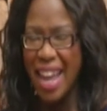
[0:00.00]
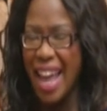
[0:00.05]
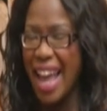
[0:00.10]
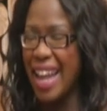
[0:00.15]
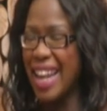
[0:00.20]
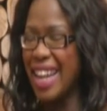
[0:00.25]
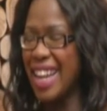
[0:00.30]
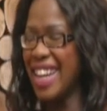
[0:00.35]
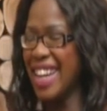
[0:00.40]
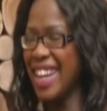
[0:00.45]

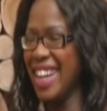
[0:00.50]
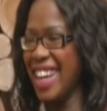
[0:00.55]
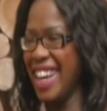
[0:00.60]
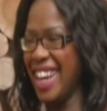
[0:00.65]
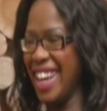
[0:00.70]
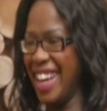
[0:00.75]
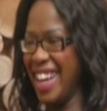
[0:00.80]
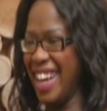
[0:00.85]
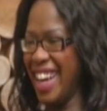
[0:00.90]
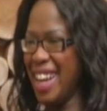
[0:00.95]
And
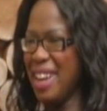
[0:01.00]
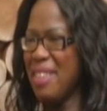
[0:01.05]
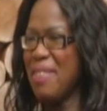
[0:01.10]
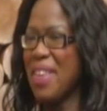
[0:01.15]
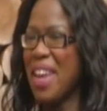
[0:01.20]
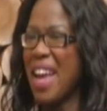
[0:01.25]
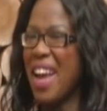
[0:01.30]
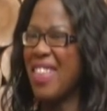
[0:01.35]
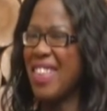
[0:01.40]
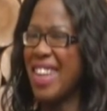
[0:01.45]

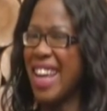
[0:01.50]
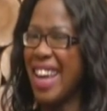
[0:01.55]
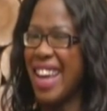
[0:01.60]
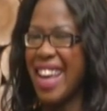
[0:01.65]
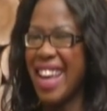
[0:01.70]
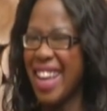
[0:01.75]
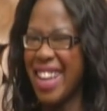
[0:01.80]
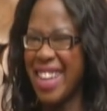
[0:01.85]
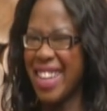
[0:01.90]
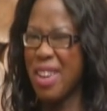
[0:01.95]
I'm
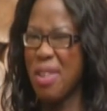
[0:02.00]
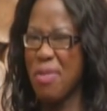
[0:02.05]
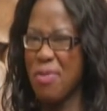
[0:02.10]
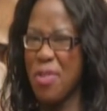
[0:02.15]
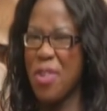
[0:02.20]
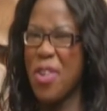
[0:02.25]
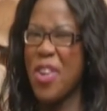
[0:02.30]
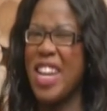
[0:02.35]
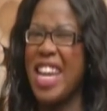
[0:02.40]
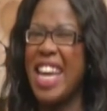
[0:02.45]
like, you're
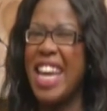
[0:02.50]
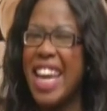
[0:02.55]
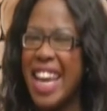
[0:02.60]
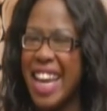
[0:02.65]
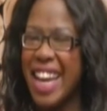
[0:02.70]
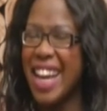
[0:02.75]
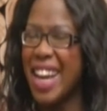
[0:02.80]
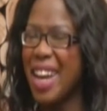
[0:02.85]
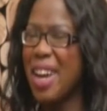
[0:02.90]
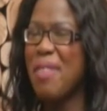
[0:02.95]
40.
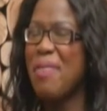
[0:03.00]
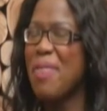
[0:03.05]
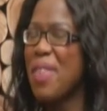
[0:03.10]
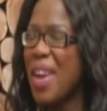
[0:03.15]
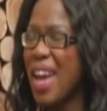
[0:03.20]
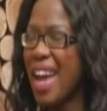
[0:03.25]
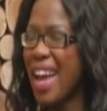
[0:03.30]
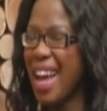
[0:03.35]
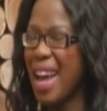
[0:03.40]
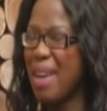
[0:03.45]

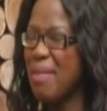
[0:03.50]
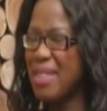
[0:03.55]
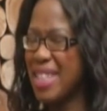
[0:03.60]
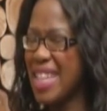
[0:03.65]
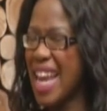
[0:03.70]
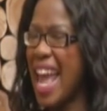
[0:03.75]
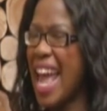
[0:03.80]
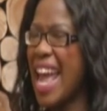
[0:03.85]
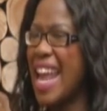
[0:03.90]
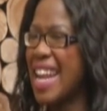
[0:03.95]

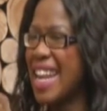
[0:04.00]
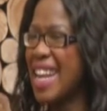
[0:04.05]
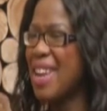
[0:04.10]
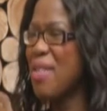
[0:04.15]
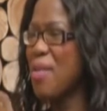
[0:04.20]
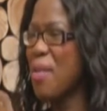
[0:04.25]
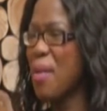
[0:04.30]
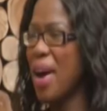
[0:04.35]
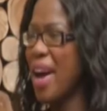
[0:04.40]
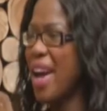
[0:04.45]
I'm
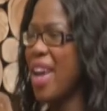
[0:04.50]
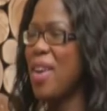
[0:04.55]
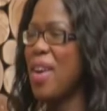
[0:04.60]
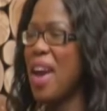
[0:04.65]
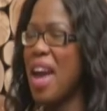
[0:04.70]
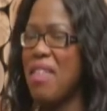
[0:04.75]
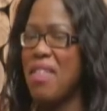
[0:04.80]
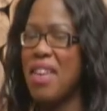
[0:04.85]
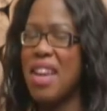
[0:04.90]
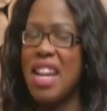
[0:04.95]
10. Why are you
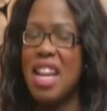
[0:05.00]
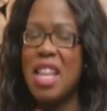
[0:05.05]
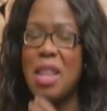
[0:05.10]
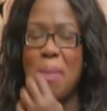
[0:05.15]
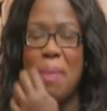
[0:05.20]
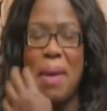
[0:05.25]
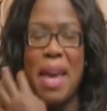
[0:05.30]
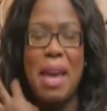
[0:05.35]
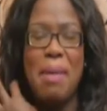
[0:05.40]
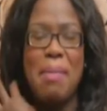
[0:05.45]
having
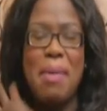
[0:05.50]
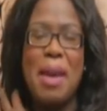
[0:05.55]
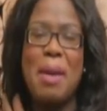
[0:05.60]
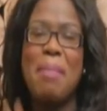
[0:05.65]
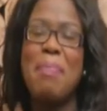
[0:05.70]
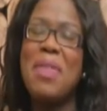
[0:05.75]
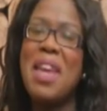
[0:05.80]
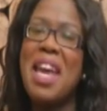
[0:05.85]
another baby?